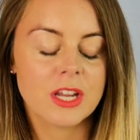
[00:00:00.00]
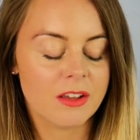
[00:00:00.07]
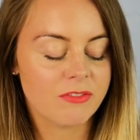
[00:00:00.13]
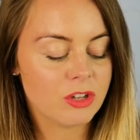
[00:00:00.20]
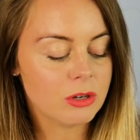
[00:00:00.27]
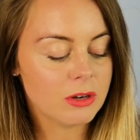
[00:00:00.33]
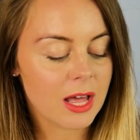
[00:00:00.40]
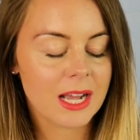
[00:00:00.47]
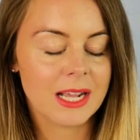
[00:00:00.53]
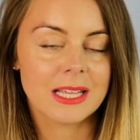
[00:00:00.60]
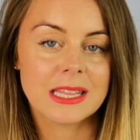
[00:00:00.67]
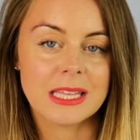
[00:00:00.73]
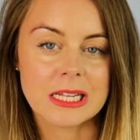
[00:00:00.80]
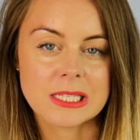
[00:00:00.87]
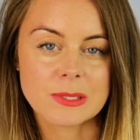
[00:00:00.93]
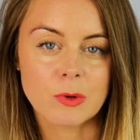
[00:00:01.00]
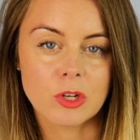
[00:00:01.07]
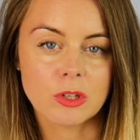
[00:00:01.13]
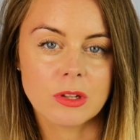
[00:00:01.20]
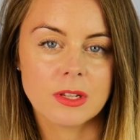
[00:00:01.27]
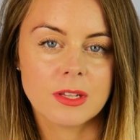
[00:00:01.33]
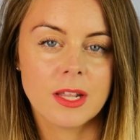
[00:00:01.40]
If you like this
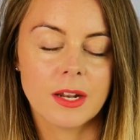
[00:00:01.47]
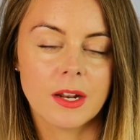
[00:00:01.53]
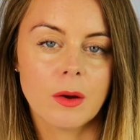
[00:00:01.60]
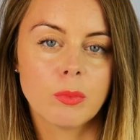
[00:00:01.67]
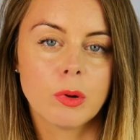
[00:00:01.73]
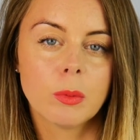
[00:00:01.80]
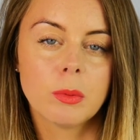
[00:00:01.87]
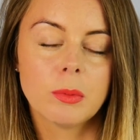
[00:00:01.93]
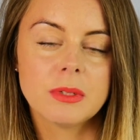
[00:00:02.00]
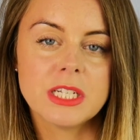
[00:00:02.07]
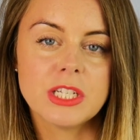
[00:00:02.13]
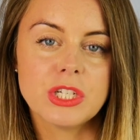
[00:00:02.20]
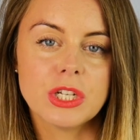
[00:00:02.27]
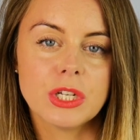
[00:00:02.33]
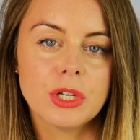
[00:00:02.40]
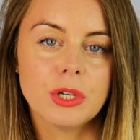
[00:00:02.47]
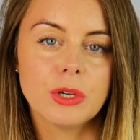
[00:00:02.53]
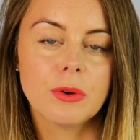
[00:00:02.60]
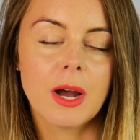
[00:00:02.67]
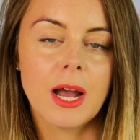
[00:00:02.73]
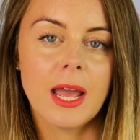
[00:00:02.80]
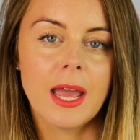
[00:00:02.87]
one, then I'll probably
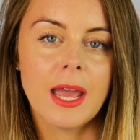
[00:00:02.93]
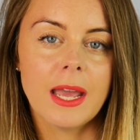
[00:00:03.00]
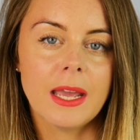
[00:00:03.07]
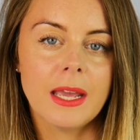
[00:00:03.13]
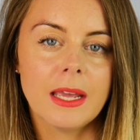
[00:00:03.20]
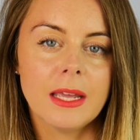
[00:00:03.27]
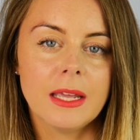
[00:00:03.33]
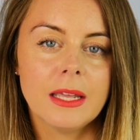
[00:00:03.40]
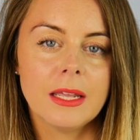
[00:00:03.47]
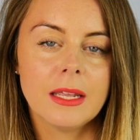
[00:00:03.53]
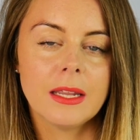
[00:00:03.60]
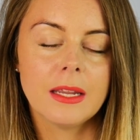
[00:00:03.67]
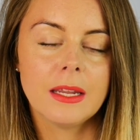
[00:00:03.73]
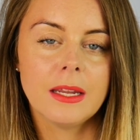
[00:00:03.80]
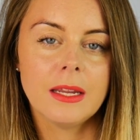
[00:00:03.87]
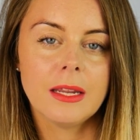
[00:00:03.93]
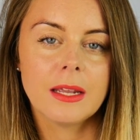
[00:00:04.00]
do a